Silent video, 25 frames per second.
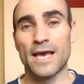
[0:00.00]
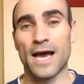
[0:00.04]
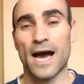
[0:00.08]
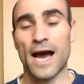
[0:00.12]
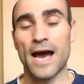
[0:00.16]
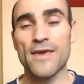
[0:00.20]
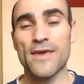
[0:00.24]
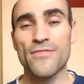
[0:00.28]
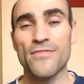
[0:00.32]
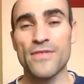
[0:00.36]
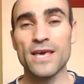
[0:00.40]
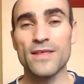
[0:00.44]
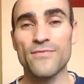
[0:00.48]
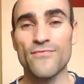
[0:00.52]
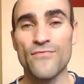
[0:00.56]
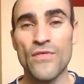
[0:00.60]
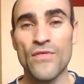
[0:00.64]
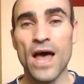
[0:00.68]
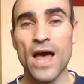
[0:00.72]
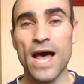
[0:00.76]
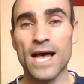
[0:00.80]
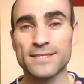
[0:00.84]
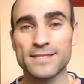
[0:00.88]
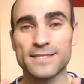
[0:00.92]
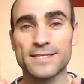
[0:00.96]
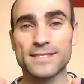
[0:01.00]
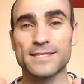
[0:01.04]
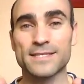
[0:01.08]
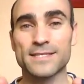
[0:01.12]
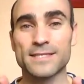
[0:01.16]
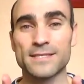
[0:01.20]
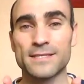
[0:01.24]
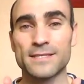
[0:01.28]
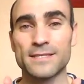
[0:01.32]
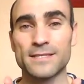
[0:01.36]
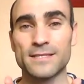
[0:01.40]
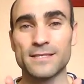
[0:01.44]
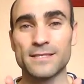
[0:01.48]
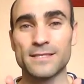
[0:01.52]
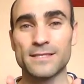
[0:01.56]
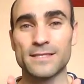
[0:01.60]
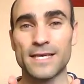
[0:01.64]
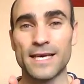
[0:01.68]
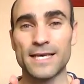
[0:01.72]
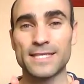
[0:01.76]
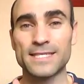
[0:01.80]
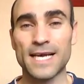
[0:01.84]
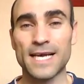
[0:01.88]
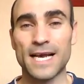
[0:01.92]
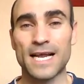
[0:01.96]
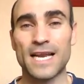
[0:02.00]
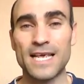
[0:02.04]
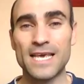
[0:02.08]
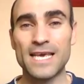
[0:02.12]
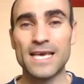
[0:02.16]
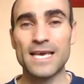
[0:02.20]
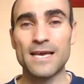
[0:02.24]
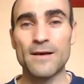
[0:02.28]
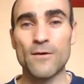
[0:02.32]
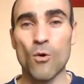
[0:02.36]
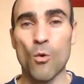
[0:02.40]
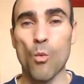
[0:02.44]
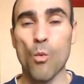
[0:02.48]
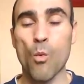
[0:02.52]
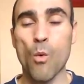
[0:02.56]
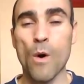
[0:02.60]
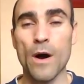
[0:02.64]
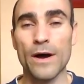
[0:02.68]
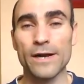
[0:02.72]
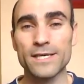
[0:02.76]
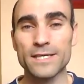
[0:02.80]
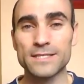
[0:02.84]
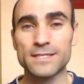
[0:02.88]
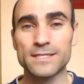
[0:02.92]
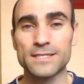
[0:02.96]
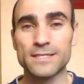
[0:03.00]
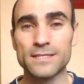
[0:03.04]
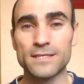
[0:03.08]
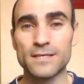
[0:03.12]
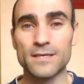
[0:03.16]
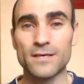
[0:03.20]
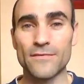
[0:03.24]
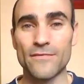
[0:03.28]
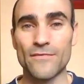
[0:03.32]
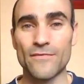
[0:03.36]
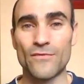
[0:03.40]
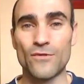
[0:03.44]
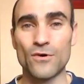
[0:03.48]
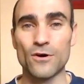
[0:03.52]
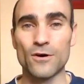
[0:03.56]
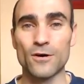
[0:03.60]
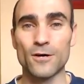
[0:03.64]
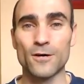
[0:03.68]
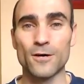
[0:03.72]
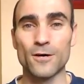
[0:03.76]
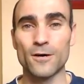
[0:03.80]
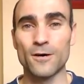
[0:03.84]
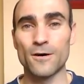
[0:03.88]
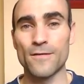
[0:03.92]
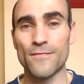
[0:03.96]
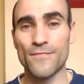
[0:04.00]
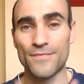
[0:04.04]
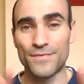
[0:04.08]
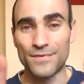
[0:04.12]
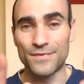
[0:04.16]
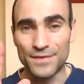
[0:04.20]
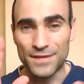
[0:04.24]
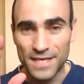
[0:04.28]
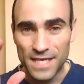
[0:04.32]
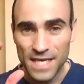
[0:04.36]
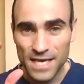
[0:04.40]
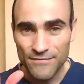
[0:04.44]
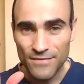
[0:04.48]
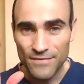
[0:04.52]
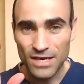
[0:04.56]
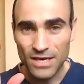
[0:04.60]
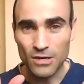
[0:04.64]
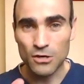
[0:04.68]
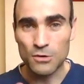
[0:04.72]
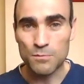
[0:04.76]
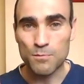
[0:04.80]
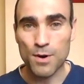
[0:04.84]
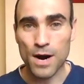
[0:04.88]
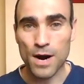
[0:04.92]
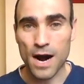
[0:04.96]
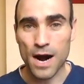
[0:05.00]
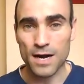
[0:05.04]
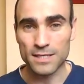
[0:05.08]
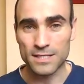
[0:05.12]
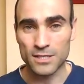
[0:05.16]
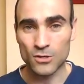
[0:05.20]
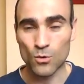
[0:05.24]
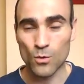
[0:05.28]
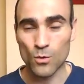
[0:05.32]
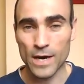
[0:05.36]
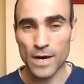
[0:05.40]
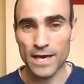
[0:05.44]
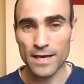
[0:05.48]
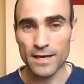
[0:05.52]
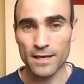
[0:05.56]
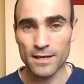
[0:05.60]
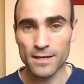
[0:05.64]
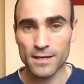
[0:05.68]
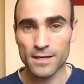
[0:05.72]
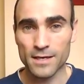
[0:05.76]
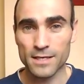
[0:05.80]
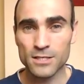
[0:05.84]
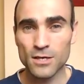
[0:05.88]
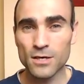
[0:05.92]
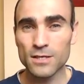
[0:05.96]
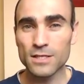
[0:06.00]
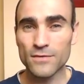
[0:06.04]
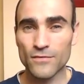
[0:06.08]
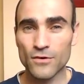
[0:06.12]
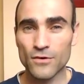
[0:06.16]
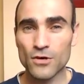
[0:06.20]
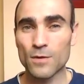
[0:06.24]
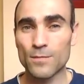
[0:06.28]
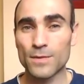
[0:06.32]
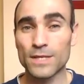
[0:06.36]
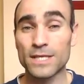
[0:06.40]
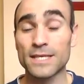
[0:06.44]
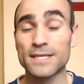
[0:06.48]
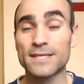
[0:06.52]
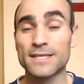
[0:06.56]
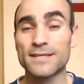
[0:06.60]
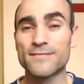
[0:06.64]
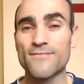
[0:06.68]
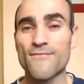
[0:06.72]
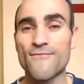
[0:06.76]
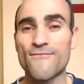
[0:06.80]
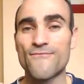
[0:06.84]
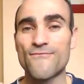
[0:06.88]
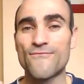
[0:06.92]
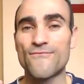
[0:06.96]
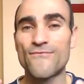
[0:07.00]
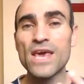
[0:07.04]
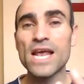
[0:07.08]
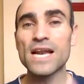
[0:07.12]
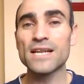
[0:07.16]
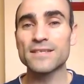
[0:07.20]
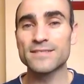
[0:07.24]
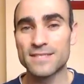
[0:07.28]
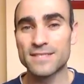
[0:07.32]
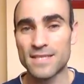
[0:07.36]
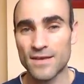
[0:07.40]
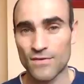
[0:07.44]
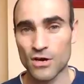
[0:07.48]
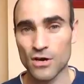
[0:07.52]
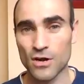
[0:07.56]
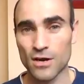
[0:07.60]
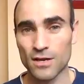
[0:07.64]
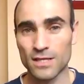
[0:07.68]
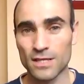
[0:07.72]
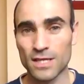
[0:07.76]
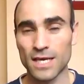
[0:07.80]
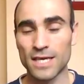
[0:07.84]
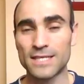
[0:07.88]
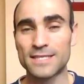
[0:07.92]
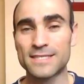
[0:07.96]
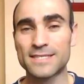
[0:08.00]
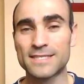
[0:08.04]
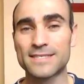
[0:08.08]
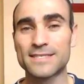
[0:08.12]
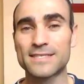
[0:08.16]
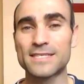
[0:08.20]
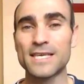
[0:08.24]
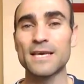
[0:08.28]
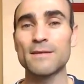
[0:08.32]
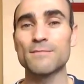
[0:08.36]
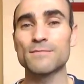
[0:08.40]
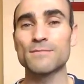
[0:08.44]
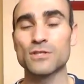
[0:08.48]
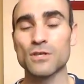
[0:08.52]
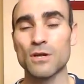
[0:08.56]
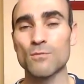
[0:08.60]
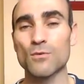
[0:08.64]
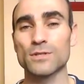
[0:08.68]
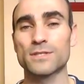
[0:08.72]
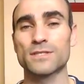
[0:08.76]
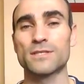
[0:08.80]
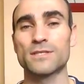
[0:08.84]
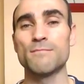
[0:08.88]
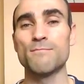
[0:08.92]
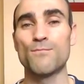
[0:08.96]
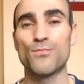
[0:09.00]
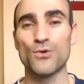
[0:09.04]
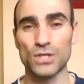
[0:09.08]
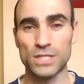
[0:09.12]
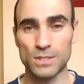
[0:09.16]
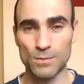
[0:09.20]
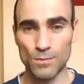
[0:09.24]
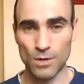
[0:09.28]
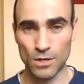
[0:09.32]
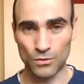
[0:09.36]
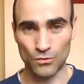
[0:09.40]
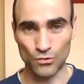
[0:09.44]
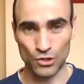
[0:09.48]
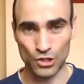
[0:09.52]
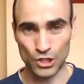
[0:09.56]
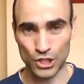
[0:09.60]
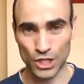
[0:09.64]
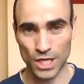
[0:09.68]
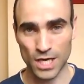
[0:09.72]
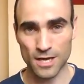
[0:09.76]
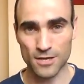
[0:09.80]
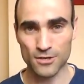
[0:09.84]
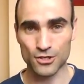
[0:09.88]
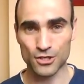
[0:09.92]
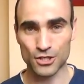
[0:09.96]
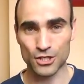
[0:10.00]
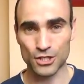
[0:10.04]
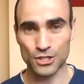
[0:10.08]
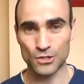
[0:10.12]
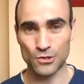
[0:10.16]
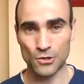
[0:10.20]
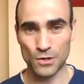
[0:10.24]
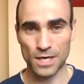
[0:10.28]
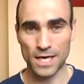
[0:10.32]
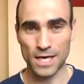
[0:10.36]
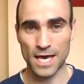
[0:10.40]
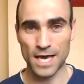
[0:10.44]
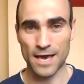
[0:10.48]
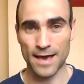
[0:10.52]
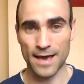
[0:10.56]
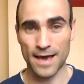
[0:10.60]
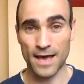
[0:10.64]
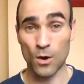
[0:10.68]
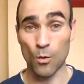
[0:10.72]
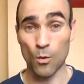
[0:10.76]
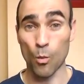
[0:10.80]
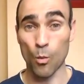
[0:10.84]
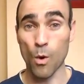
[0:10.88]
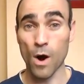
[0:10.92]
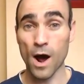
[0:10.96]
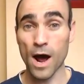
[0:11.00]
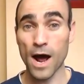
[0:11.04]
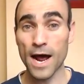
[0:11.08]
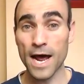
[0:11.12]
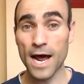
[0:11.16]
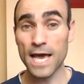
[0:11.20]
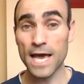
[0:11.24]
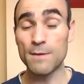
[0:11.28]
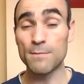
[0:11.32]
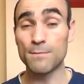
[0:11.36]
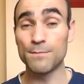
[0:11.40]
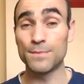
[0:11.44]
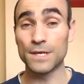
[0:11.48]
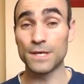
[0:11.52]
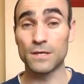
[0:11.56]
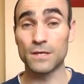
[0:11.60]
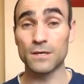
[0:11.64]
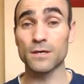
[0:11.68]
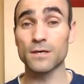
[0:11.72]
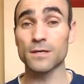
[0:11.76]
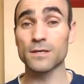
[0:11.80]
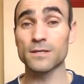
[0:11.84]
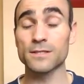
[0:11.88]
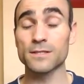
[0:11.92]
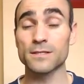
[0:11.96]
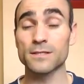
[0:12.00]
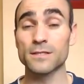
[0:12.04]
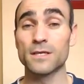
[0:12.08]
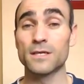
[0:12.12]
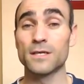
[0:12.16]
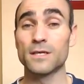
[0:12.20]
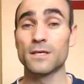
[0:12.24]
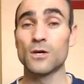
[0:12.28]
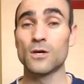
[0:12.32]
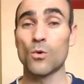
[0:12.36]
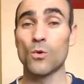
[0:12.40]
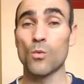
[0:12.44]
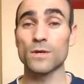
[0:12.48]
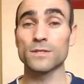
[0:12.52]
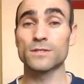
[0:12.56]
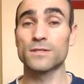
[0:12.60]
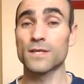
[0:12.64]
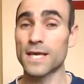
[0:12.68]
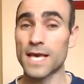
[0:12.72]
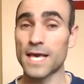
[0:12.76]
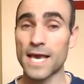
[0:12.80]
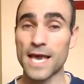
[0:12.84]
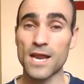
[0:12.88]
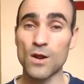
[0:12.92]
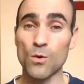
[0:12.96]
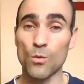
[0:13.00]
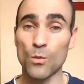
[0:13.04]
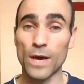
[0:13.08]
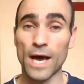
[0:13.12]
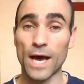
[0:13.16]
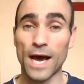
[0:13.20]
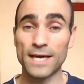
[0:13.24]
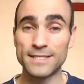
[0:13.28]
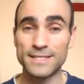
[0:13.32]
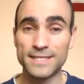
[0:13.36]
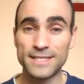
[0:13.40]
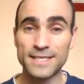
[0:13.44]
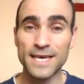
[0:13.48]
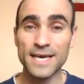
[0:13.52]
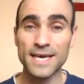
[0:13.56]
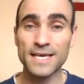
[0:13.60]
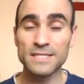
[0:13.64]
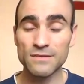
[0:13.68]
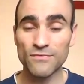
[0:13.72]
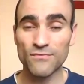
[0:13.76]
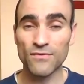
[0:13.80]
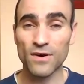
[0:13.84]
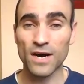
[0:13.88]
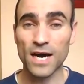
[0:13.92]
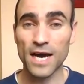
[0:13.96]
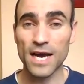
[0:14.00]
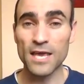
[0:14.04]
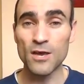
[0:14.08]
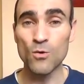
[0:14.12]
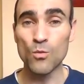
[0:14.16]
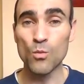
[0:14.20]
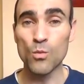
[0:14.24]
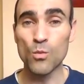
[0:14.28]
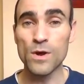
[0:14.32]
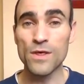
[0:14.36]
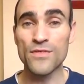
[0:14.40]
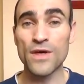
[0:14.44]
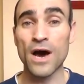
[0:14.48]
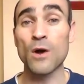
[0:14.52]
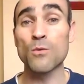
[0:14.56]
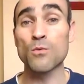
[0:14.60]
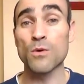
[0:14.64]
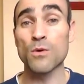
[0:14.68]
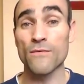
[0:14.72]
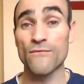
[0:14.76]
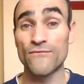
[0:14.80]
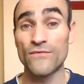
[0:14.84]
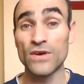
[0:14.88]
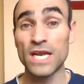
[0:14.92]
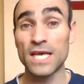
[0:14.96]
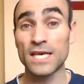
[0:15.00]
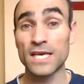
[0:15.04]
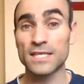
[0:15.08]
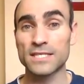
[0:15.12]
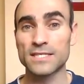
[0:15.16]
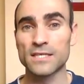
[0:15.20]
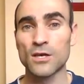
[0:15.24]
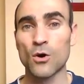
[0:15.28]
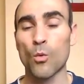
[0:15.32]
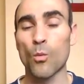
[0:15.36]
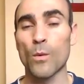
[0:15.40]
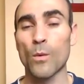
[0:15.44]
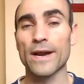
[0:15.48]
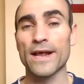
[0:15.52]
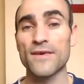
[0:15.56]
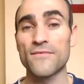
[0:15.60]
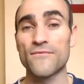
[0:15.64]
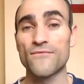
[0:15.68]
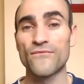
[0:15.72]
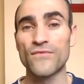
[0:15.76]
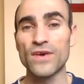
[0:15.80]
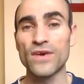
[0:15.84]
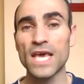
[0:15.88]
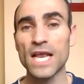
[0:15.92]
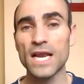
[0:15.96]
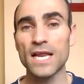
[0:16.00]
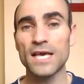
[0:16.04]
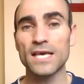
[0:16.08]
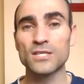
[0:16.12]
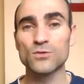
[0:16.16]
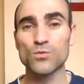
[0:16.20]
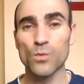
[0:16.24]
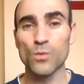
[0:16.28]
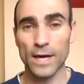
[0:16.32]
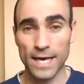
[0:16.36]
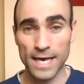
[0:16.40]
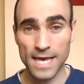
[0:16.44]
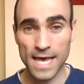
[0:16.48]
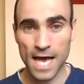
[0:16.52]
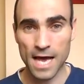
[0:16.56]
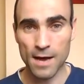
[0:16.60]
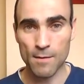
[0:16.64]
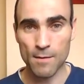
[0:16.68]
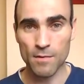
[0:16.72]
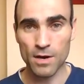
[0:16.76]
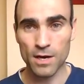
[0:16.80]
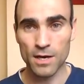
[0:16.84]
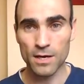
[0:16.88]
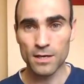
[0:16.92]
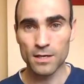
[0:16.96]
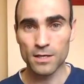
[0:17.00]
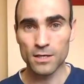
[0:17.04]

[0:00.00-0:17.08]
I think that's exactly what is the difficult part in a way. It's not difficult, but it feels difficult. It seems almost impossible to change. Okay, and why? Because once again, we identify with our feelings. What I feel is what I am.